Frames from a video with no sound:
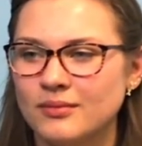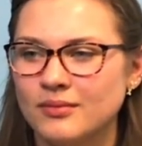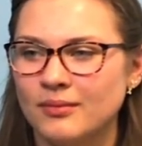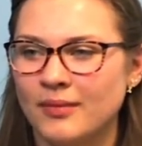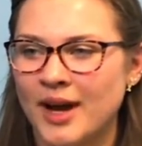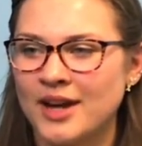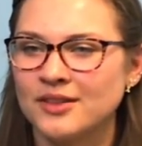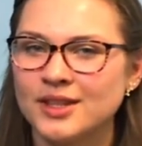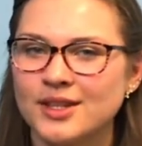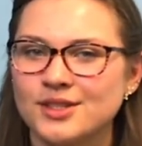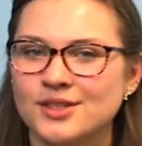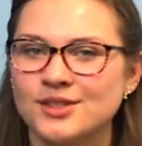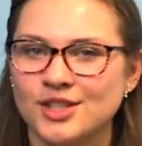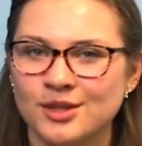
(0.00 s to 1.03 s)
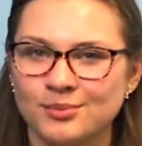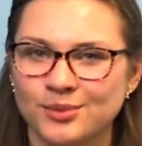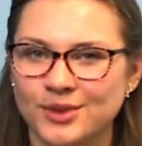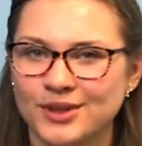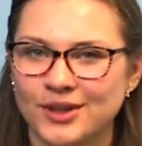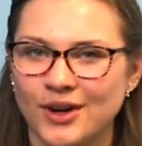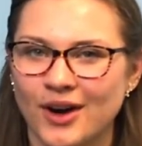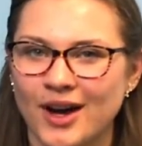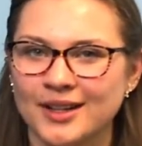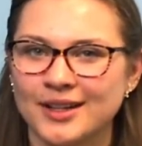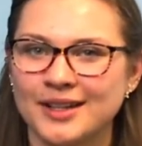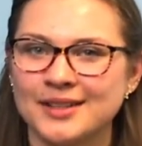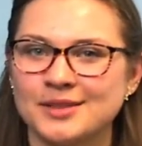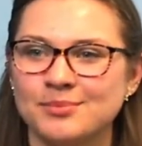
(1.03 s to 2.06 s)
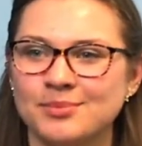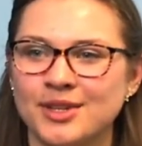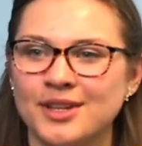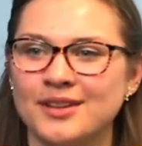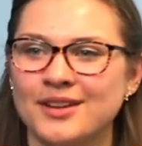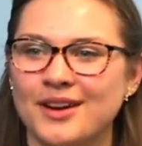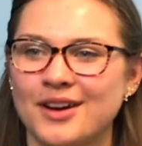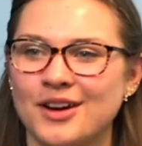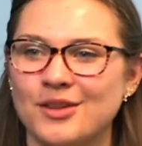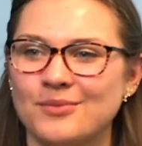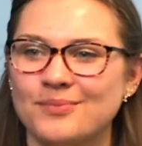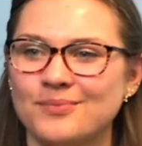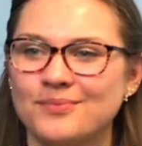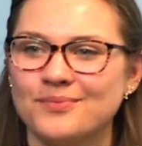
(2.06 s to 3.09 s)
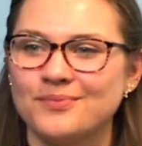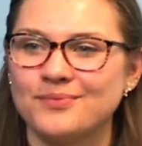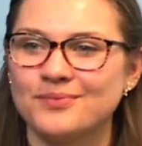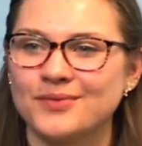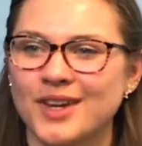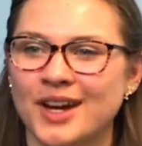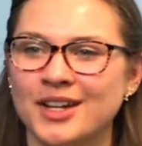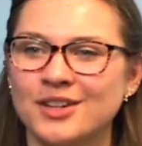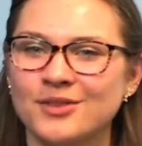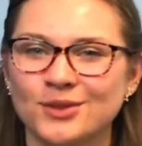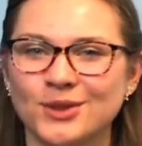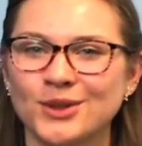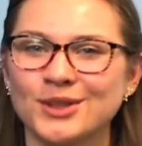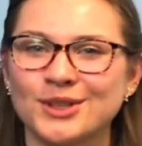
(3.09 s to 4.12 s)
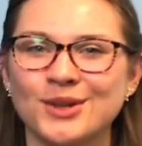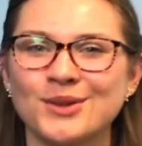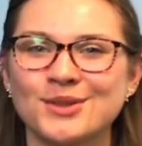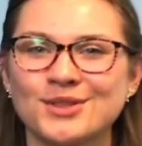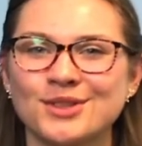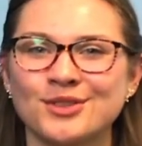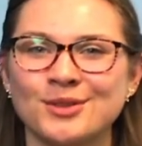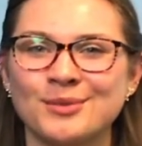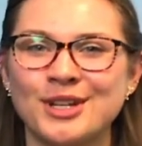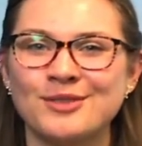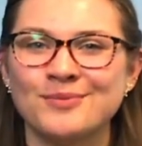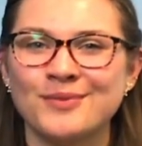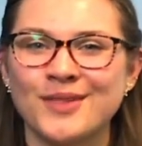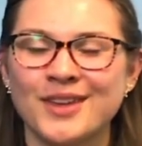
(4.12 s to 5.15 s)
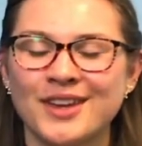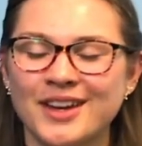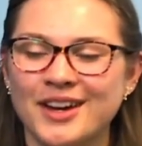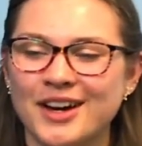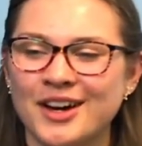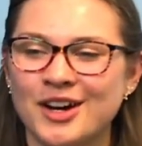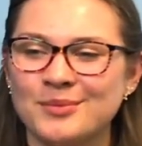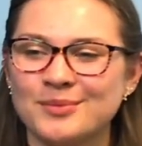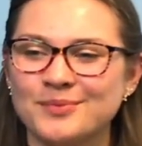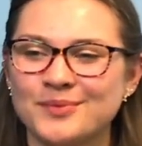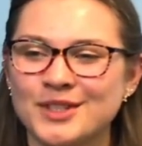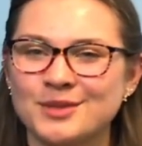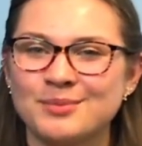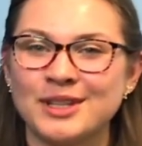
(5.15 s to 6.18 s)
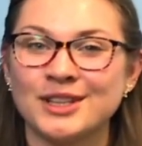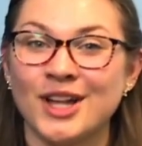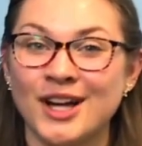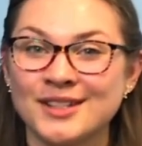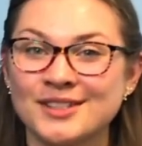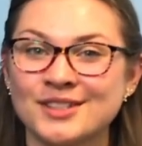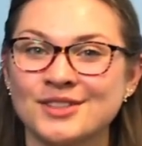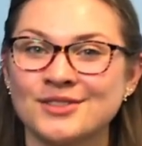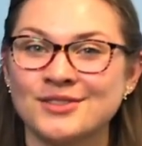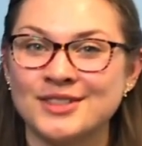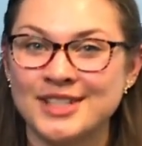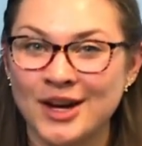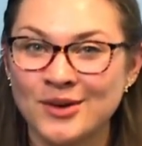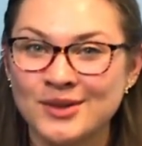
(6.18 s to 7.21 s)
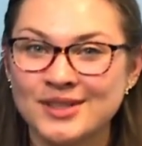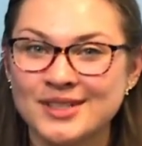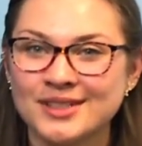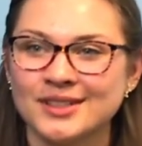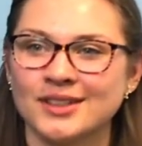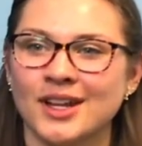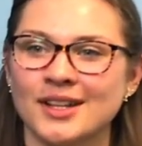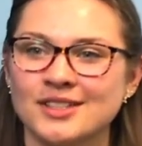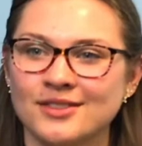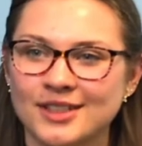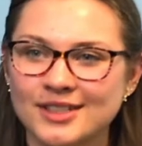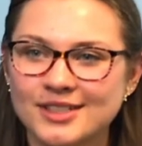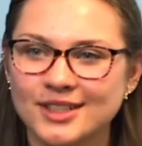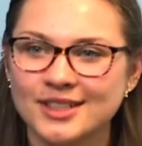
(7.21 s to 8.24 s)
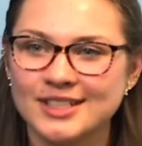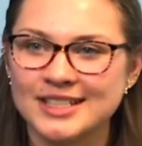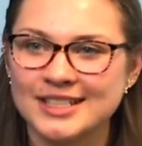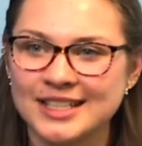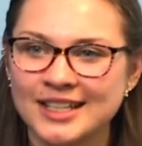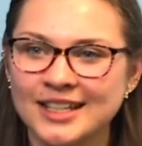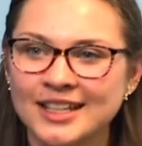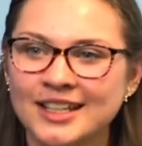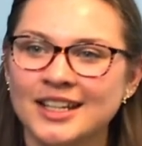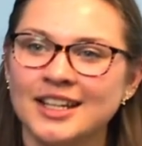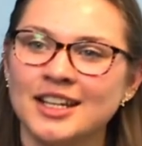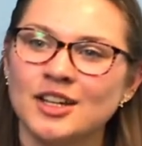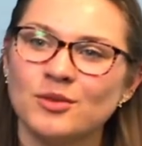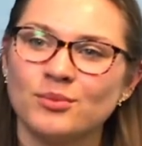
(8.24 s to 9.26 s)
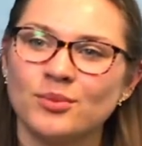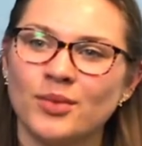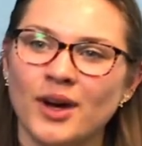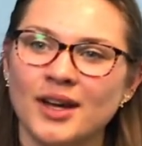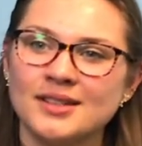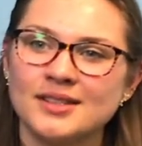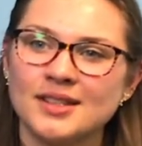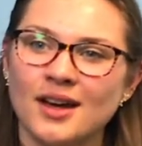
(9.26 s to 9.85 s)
my relationship with God has been kind of a roller coaster for me. There's been lots of doubt, lots of uncertainty, but